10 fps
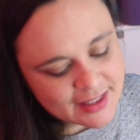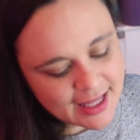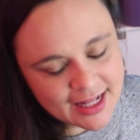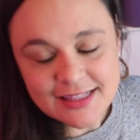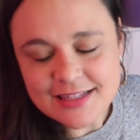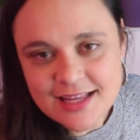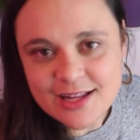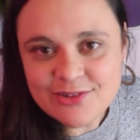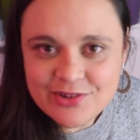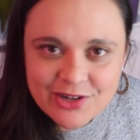and I
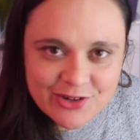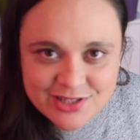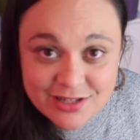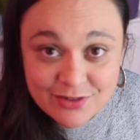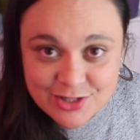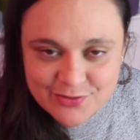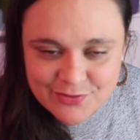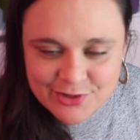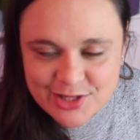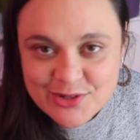decided to record a video
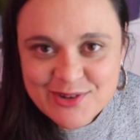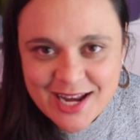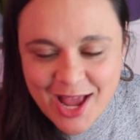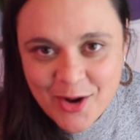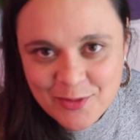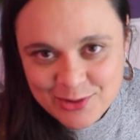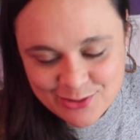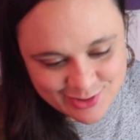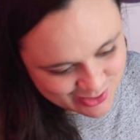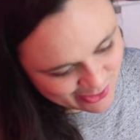for you, and I hope you
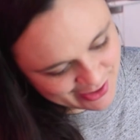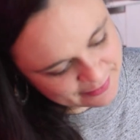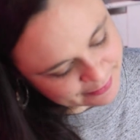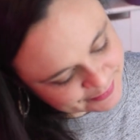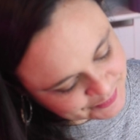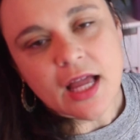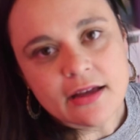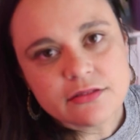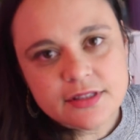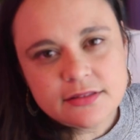enjoy.
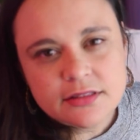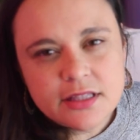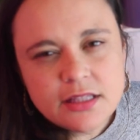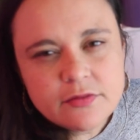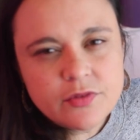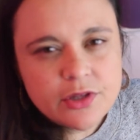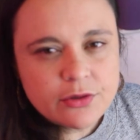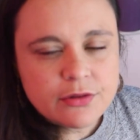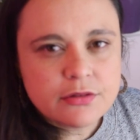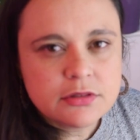I give
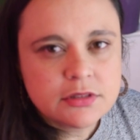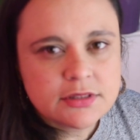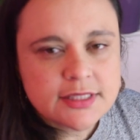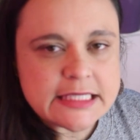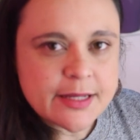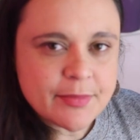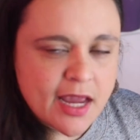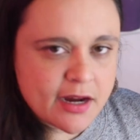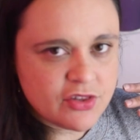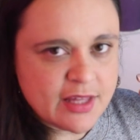you some
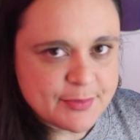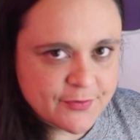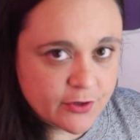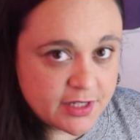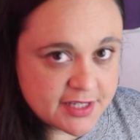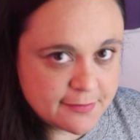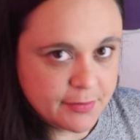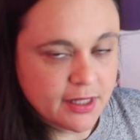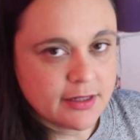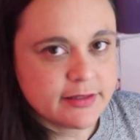care tips for this
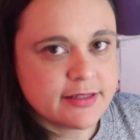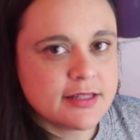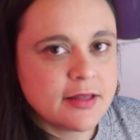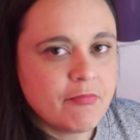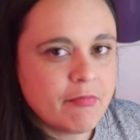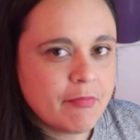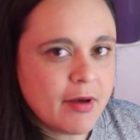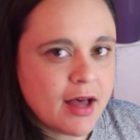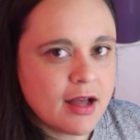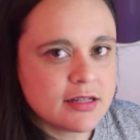plant,
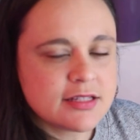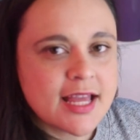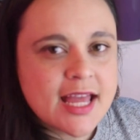but